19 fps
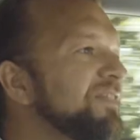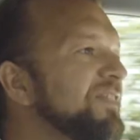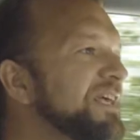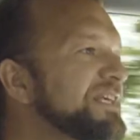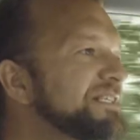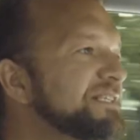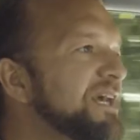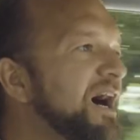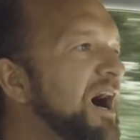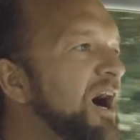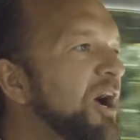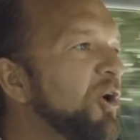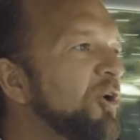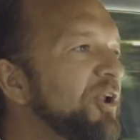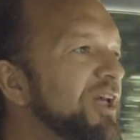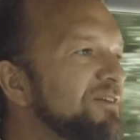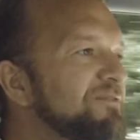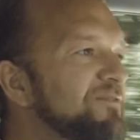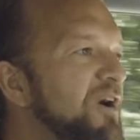this
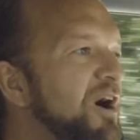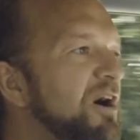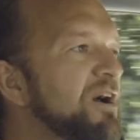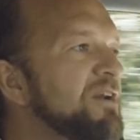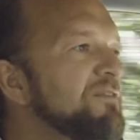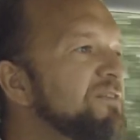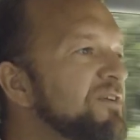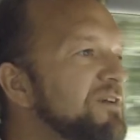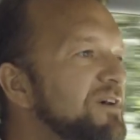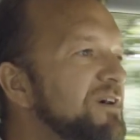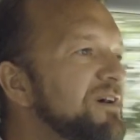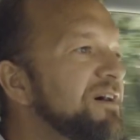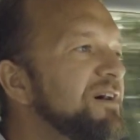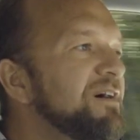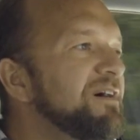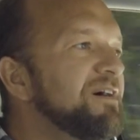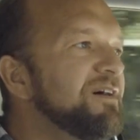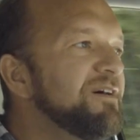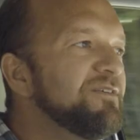Ioniq 5
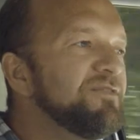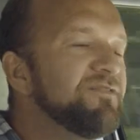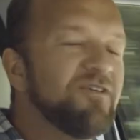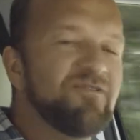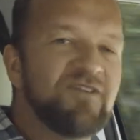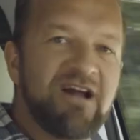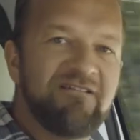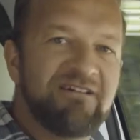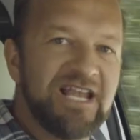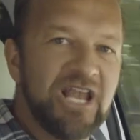for very